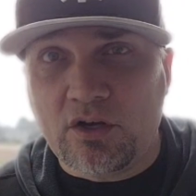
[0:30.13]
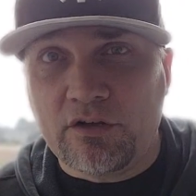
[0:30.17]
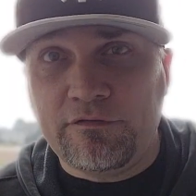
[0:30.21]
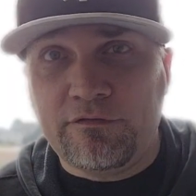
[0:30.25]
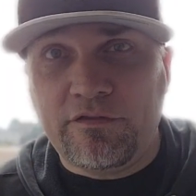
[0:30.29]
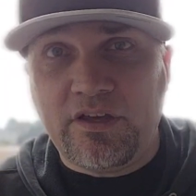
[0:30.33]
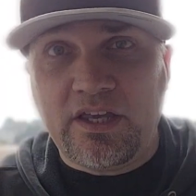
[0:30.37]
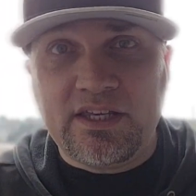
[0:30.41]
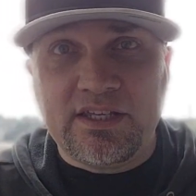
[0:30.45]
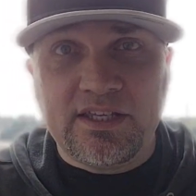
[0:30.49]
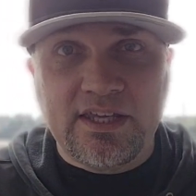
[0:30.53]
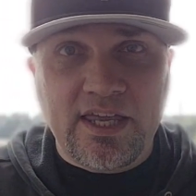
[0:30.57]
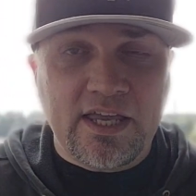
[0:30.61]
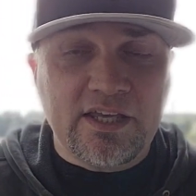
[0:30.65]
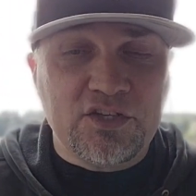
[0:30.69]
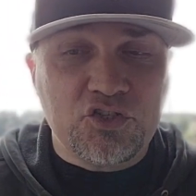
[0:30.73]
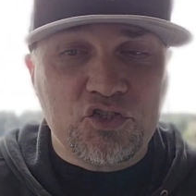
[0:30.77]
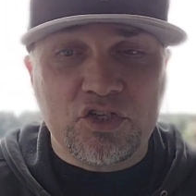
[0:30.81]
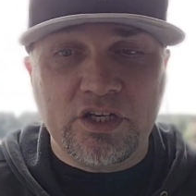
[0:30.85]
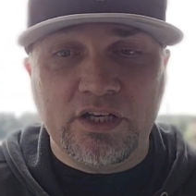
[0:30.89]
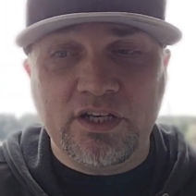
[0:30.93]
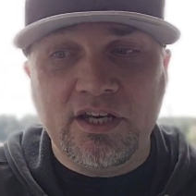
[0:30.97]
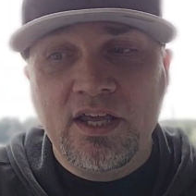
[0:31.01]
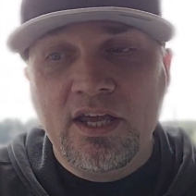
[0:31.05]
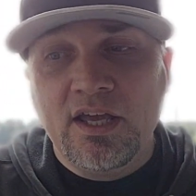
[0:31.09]
on
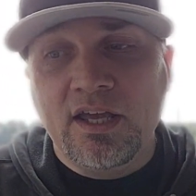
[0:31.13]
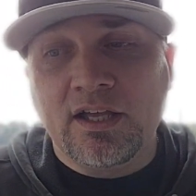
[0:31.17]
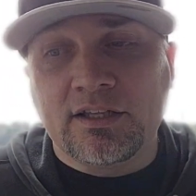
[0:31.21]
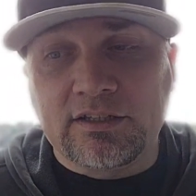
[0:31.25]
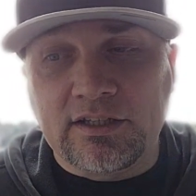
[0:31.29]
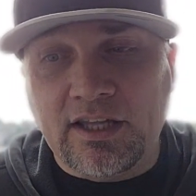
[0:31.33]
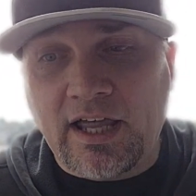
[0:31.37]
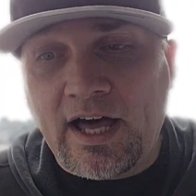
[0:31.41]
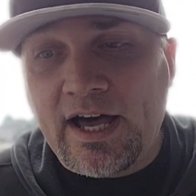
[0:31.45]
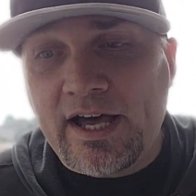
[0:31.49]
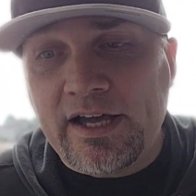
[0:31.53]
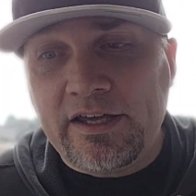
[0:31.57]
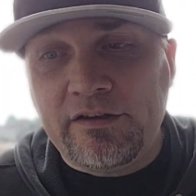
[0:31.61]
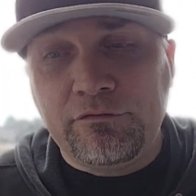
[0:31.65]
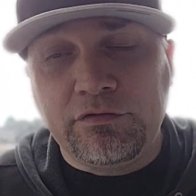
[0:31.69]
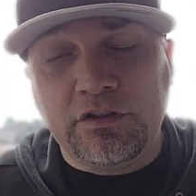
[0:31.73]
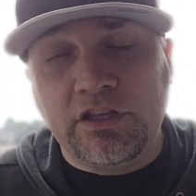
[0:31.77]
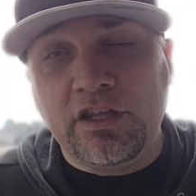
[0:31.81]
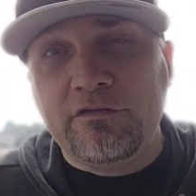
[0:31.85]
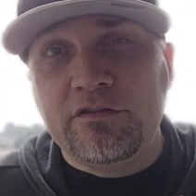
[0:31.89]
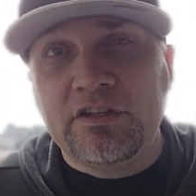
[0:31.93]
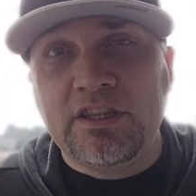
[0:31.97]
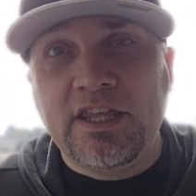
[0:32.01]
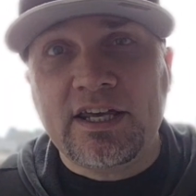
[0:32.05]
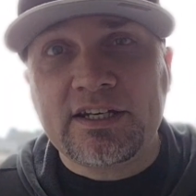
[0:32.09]
vacation, live,
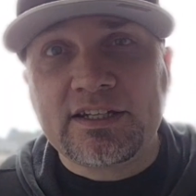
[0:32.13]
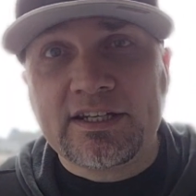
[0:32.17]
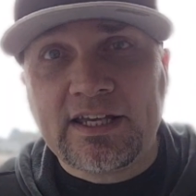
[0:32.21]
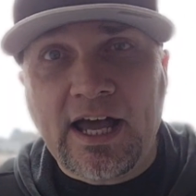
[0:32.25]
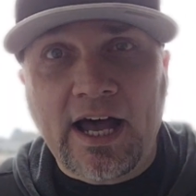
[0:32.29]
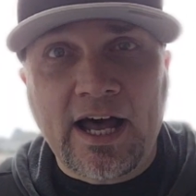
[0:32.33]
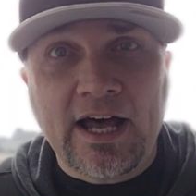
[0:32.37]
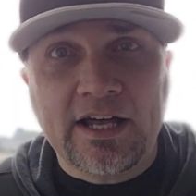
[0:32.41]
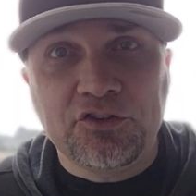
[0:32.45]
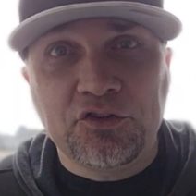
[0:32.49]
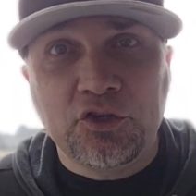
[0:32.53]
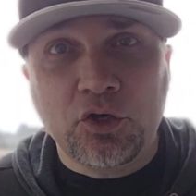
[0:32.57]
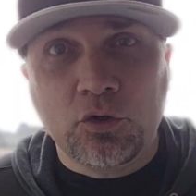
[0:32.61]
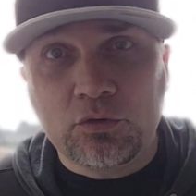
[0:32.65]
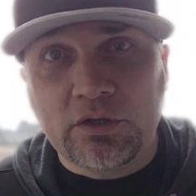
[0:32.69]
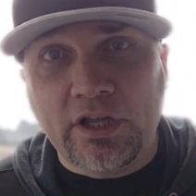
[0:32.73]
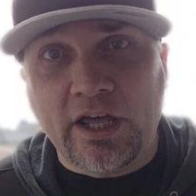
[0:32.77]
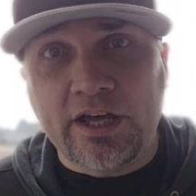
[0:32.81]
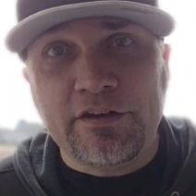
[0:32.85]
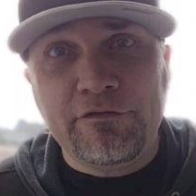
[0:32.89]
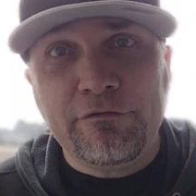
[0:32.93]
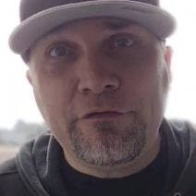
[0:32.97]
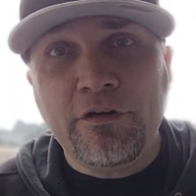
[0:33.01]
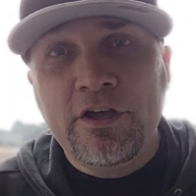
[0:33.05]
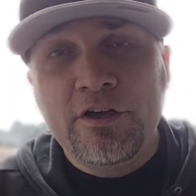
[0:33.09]
living that condo
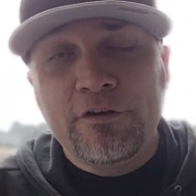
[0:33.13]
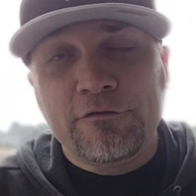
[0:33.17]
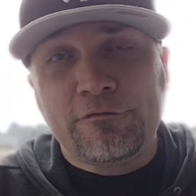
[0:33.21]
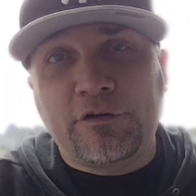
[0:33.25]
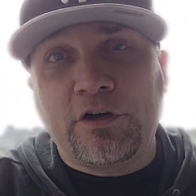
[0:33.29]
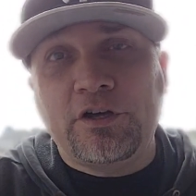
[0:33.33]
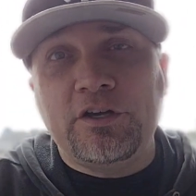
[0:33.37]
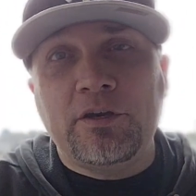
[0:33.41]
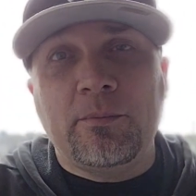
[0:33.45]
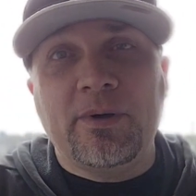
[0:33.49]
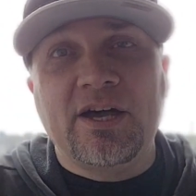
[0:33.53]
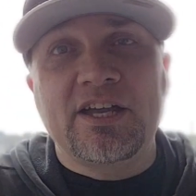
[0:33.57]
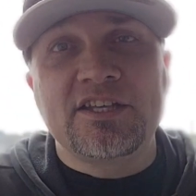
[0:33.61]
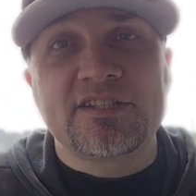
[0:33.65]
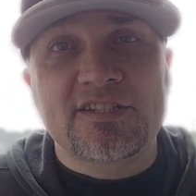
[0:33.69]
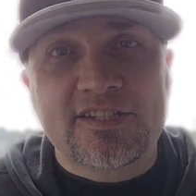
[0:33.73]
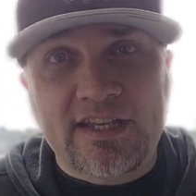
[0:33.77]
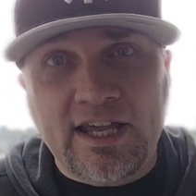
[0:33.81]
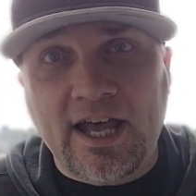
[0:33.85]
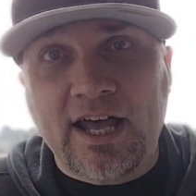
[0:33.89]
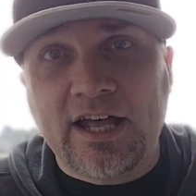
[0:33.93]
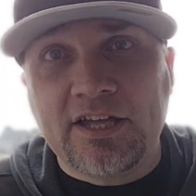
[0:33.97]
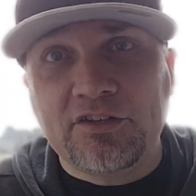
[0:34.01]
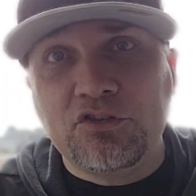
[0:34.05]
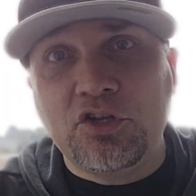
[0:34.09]
life, friend of mine's
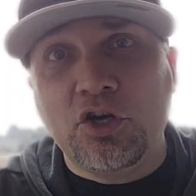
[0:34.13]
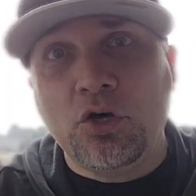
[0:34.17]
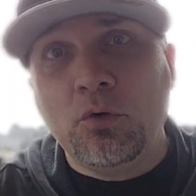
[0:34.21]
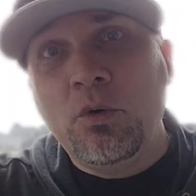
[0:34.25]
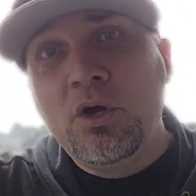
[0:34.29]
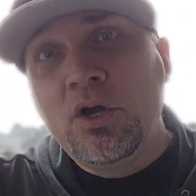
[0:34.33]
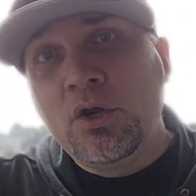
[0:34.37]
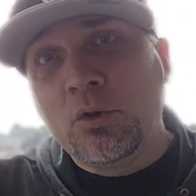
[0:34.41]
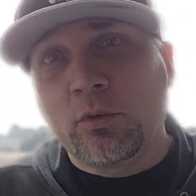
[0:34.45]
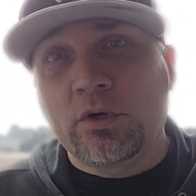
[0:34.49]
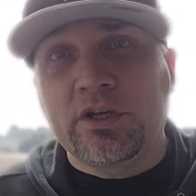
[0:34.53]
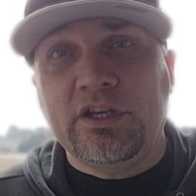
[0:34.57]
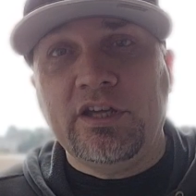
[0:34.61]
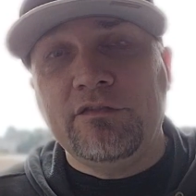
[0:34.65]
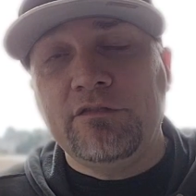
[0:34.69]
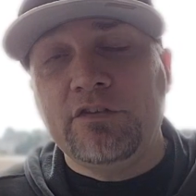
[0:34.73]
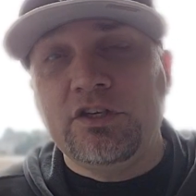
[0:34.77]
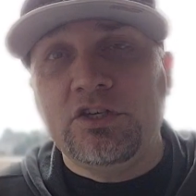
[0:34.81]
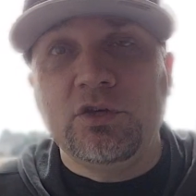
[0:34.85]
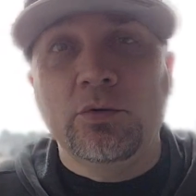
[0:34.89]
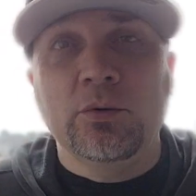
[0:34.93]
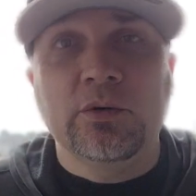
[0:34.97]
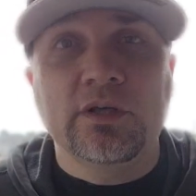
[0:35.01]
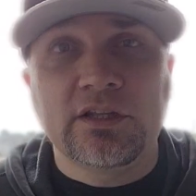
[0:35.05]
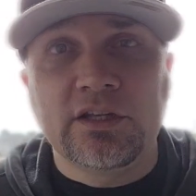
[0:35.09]
condo. We're giving
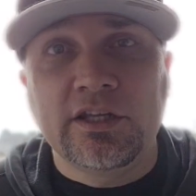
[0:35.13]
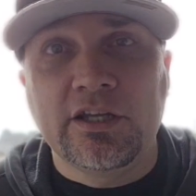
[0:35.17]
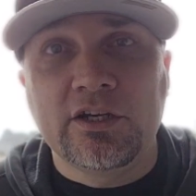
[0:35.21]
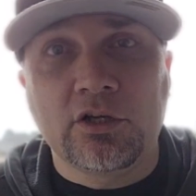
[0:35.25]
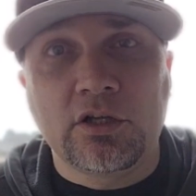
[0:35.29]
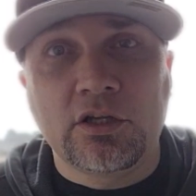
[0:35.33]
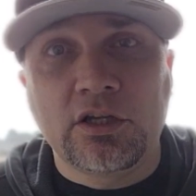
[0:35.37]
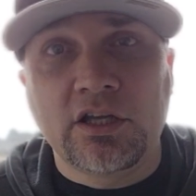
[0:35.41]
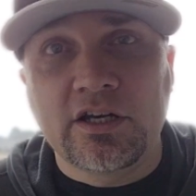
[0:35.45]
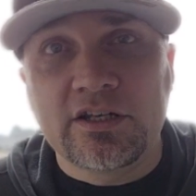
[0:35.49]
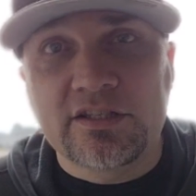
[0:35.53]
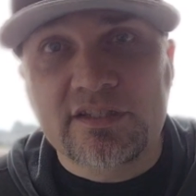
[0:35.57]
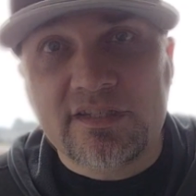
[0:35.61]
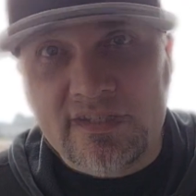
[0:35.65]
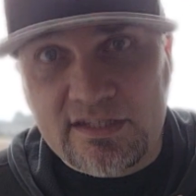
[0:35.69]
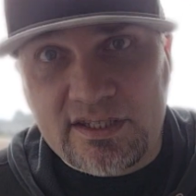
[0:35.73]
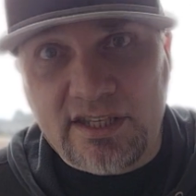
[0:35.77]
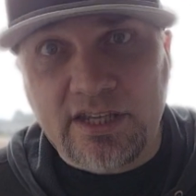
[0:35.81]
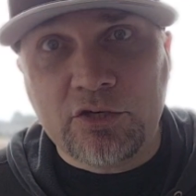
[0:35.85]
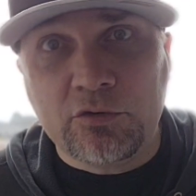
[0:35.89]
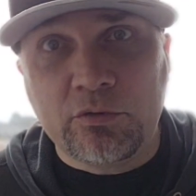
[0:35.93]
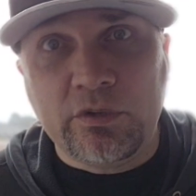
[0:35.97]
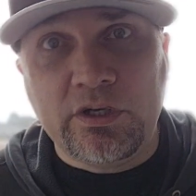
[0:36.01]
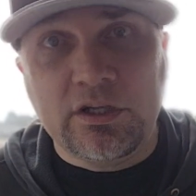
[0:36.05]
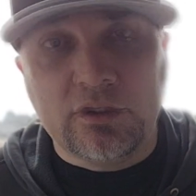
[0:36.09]
you a little
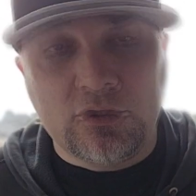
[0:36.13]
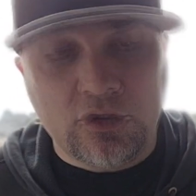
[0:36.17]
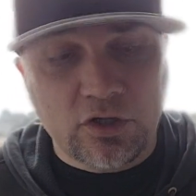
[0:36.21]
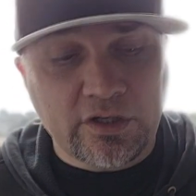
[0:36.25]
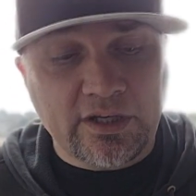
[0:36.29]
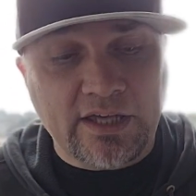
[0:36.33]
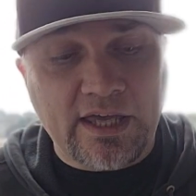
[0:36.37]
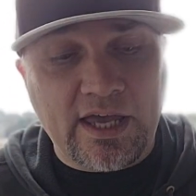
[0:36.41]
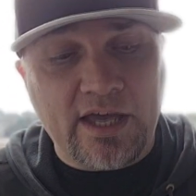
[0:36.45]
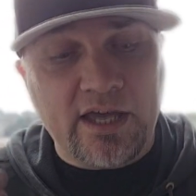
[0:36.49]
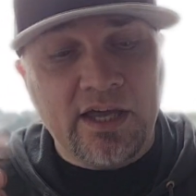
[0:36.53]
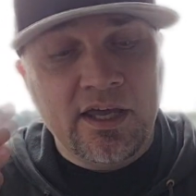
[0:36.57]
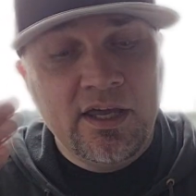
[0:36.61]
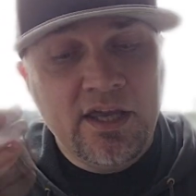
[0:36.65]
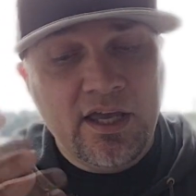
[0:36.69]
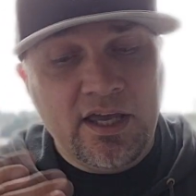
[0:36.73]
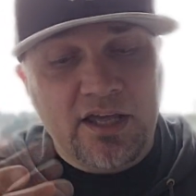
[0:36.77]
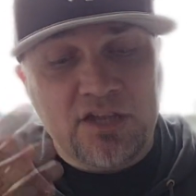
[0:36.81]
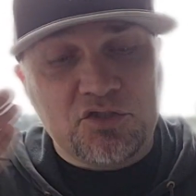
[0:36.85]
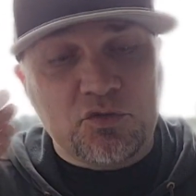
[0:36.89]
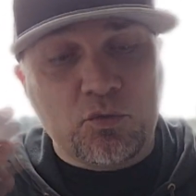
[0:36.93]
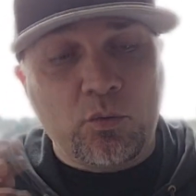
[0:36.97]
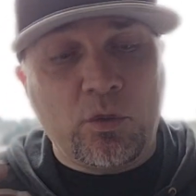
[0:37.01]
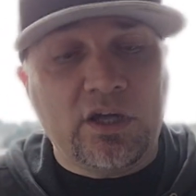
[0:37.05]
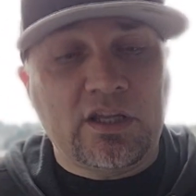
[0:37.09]
scenery to look at,
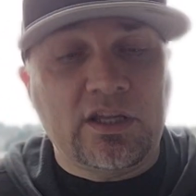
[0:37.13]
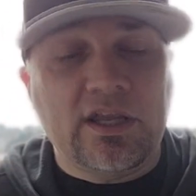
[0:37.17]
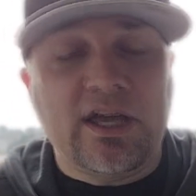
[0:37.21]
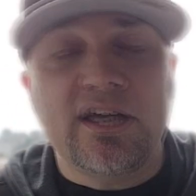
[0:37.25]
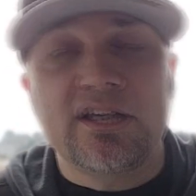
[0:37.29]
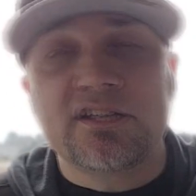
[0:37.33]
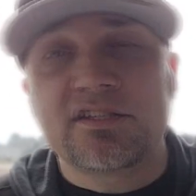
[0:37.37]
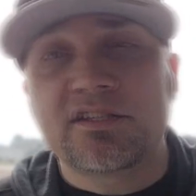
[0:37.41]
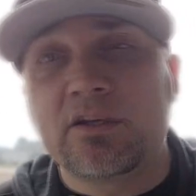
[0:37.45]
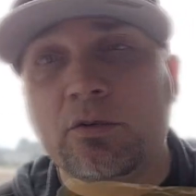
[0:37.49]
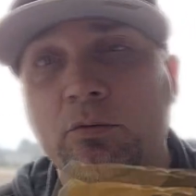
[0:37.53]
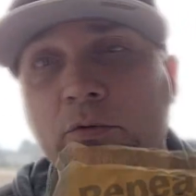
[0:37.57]
as well as